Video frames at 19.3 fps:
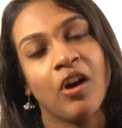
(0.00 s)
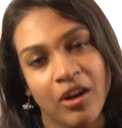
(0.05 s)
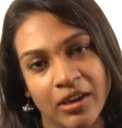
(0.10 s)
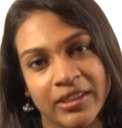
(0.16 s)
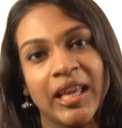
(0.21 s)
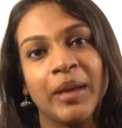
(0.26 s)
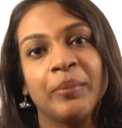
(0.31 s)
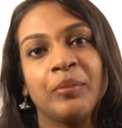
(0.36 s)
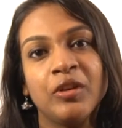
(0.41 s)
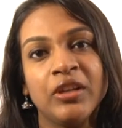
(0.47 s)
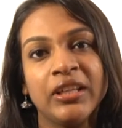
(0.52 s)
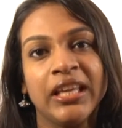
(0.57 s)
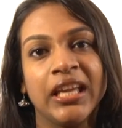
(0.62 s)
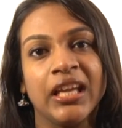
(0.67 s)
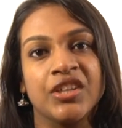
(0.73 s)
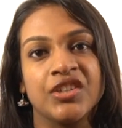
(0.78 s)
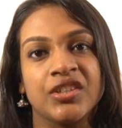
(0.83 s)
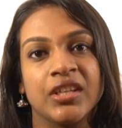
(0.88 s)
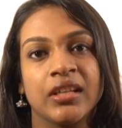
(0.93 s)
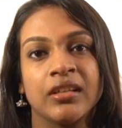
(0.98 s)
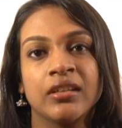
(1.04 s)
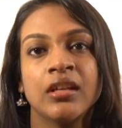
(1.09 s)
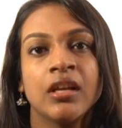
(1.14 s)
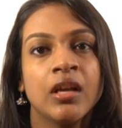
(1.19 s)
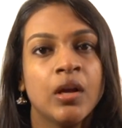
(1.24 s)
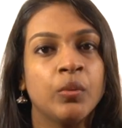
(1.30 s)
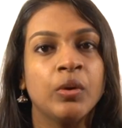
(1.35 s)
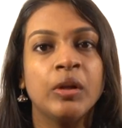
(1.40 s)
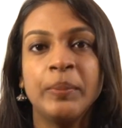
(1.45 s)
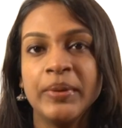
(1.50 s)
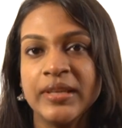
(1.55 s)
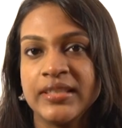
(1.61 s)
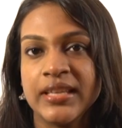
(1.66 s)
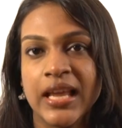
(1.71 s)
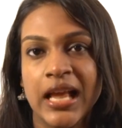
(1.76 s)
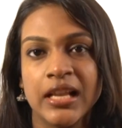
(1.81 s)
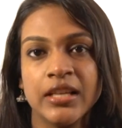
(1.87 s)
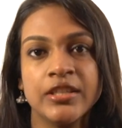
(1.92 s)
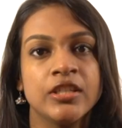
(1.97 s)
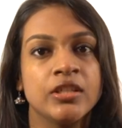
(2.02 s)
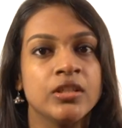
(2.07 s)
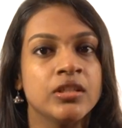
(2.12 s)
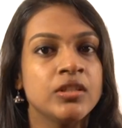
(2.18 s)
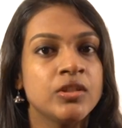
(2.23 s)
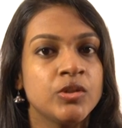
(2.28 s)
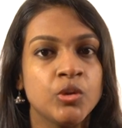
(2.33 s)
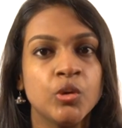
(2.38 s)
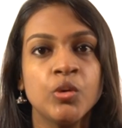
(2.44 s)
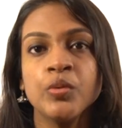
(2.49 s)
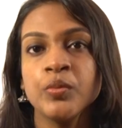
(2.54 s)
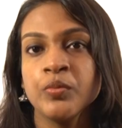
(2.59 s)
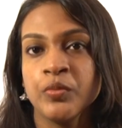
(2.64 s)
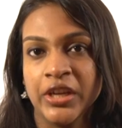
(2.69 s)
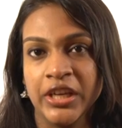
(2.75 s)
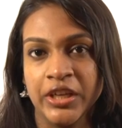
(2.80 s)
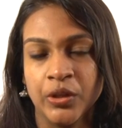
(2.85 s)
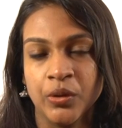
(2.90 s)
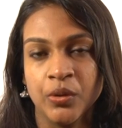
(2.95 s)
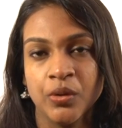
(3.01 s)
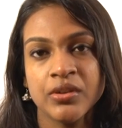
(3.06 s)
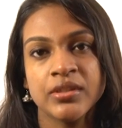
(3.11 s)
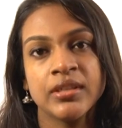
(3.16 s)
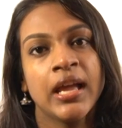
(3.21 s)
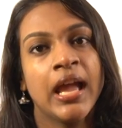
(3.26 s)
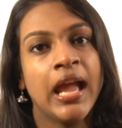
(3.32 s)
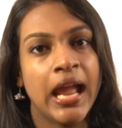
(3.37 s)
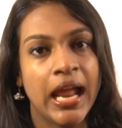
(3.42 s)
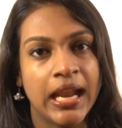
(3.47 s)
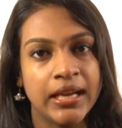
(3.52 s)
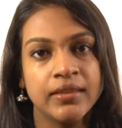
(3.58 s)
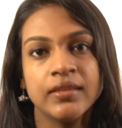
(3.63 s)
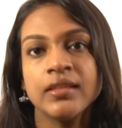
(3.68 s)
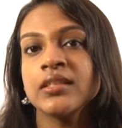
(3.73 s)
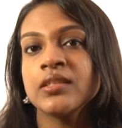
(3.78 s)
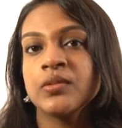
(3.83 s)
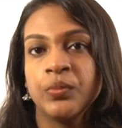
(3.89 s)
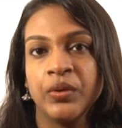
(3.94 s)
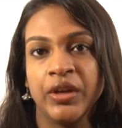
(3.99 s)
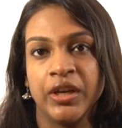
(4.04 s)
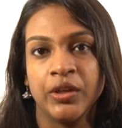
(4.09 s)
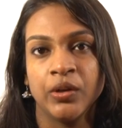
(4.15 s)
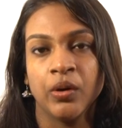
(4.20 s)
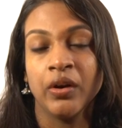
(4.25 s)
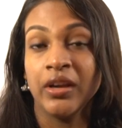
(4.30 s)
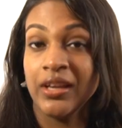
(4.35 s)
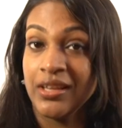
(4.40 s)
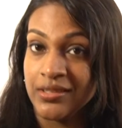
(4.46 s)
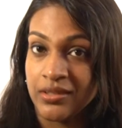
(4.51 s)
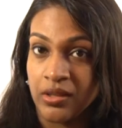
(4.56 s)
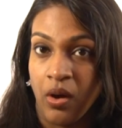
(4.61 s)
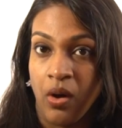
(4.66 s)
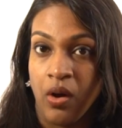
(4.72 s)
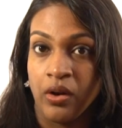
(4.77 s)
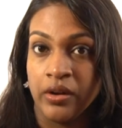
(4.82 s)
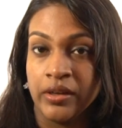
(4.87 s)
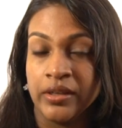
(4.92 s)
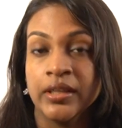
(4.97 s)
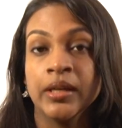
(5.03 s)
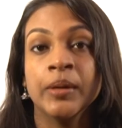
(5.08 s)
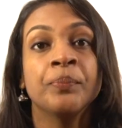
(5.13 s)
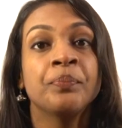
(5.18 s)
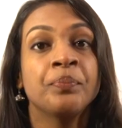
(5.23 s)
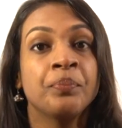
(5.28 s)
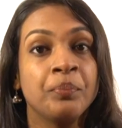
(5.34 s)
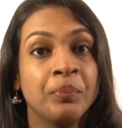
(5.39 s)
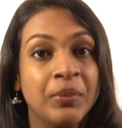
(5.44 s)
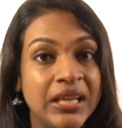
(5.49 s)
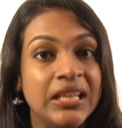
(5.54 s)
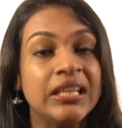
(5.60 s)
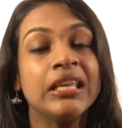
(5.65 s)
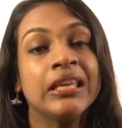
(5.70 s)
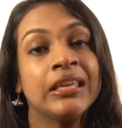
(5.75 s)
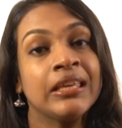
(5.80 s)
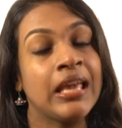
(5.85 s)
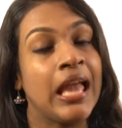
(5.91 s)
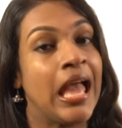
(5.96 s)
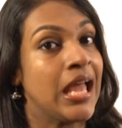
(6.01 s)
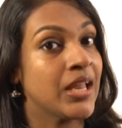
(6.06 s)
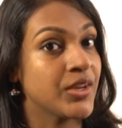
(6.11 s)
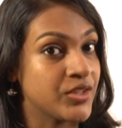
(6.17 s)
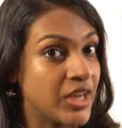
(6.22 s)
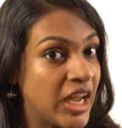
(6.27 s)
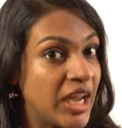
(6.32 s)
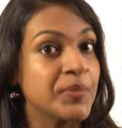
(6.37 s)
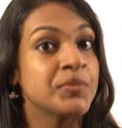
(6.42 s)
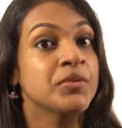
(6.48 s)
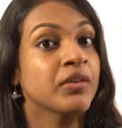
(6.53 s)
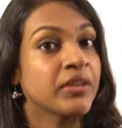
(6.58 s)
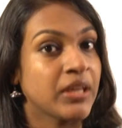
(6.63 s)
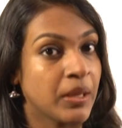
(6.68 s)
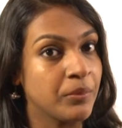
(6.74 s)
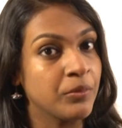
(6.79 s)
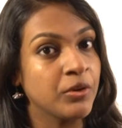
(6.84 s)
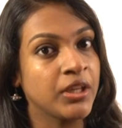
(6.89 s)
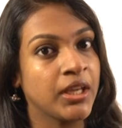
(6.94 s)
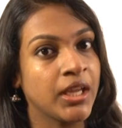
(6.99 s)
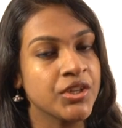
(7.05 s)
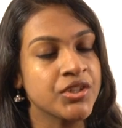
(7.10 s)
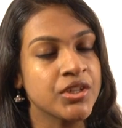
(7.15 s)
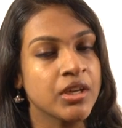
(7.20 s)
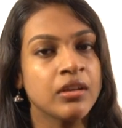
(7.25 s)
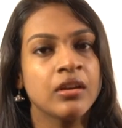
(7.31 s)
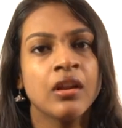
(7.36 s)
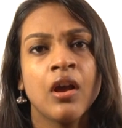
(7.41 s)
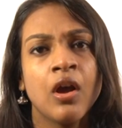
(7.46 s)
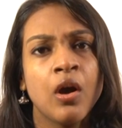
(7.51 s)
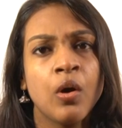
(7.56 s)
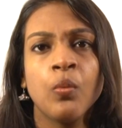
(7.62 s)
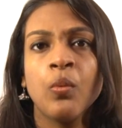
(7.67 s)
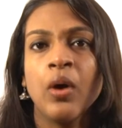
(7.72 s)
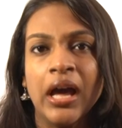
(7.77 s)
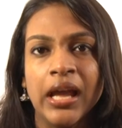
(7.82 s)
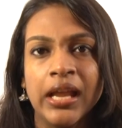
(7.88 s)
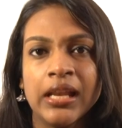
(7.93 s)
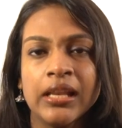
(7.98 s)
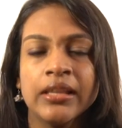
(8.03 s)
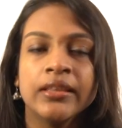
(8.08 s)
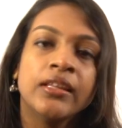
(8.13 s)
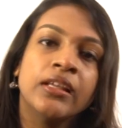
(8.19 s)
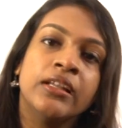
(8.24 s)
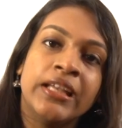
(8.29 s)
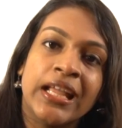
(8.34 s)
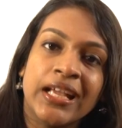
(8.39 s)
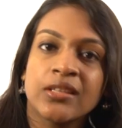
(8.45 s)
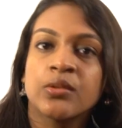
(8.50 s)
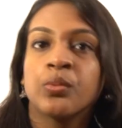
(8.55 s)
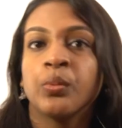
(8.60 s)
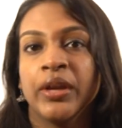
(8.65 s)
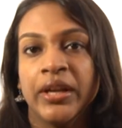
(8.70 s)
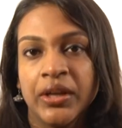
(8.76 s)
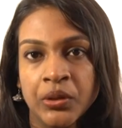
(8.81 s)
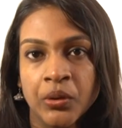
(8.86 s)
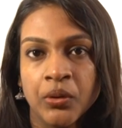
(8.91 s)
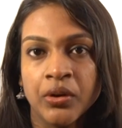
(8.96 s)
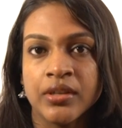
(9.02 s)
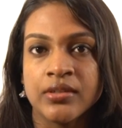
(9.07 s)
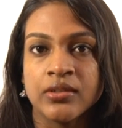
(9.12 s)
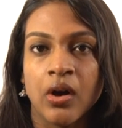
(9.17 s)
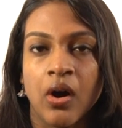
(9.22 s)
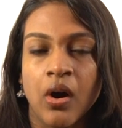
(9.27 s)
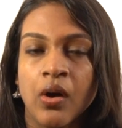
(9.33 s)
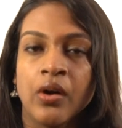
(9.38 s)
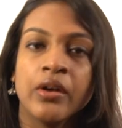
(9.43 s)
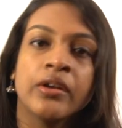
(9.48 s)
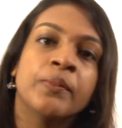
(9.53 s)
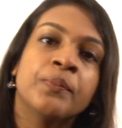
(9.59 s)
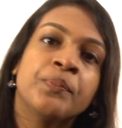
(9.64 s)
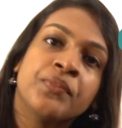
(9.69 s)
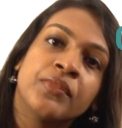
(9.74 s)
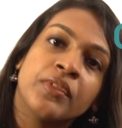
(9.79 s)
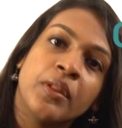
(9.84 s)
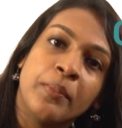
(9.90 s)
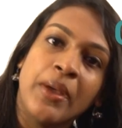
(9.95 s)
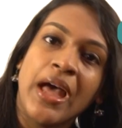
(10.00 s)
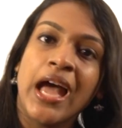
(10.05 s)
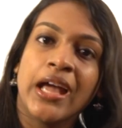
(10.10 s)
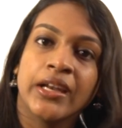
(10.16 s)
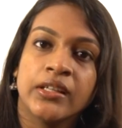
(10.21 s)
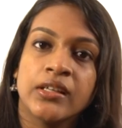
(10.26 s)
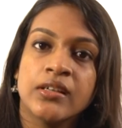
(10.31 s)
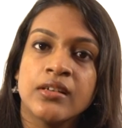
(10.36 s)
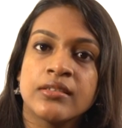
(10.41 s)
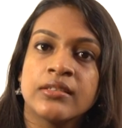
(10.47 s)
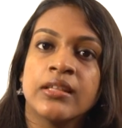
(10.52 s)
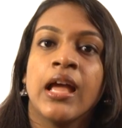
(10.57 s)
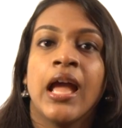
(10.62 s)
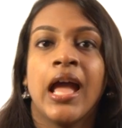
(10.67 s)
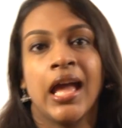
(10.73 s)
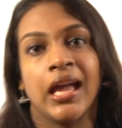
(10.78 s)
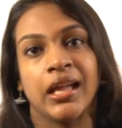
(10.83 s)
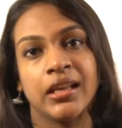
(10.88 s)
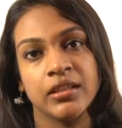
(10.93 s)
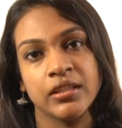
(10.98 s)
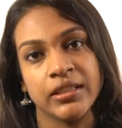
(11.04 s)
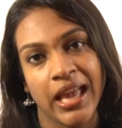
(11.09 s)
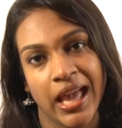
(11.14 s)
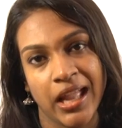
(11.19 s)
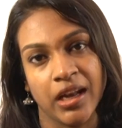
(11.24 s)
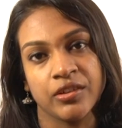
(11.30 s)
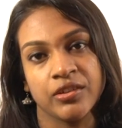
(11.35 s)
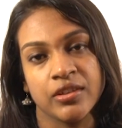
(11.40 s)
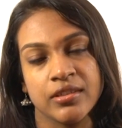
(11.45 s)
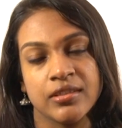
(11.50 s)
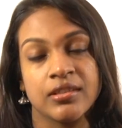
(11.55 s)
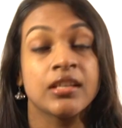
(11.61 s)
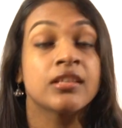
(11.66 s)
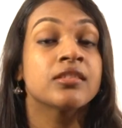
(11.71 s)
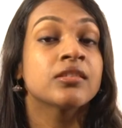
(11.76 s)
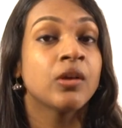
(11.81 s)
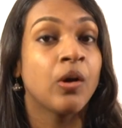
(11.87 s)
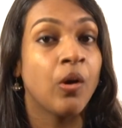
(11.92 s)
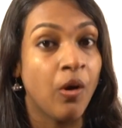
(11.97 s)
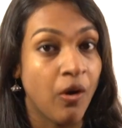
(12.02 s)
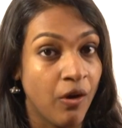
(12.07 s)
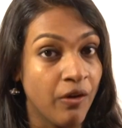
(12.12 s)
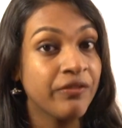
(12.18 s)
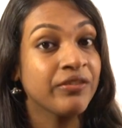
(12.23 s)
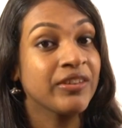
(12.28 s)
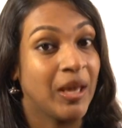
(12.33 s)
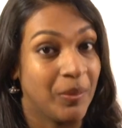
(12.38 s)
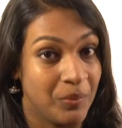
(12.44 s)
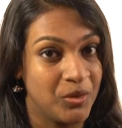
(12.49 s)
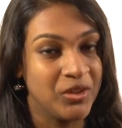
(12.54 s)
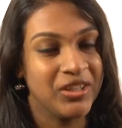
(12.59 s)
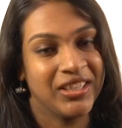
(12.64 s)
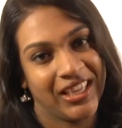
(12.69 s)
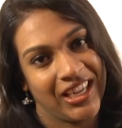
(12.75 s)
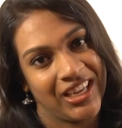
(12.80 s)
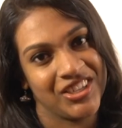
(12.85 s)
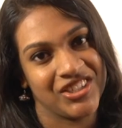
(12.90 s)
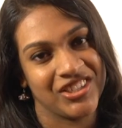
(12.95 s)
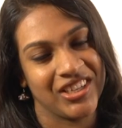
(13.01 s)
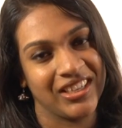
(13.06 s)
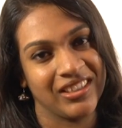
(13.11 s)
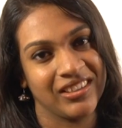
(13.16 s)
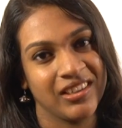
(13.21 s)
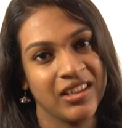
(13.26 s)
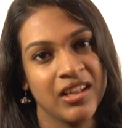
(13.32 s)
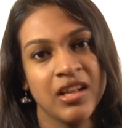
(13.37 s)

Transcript: on communication will be dealt in two videos, and this video is on the meaning and types of communication, while the next video is on the barriers and characteristics of communication.